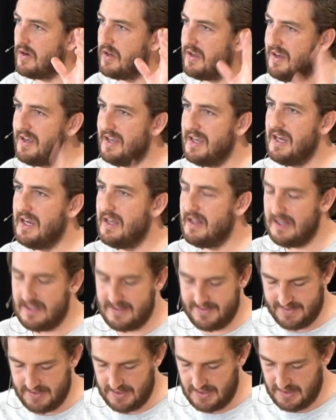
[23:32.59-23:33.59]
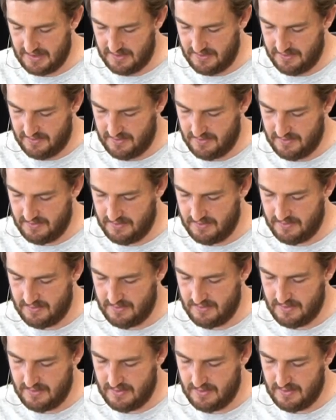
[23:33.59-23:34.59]
clearly seen
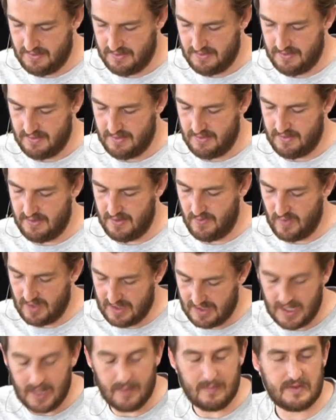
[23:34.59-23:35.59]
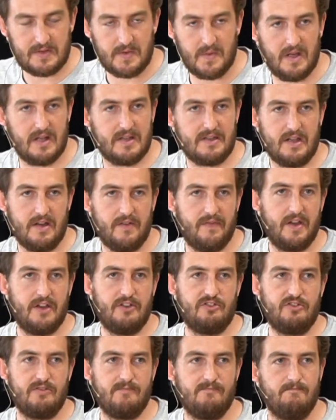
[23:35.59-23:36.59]
than when it comes to our
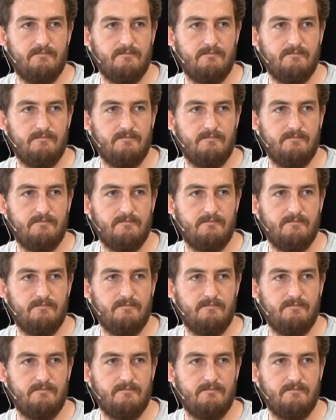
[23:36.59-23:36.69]
salvation.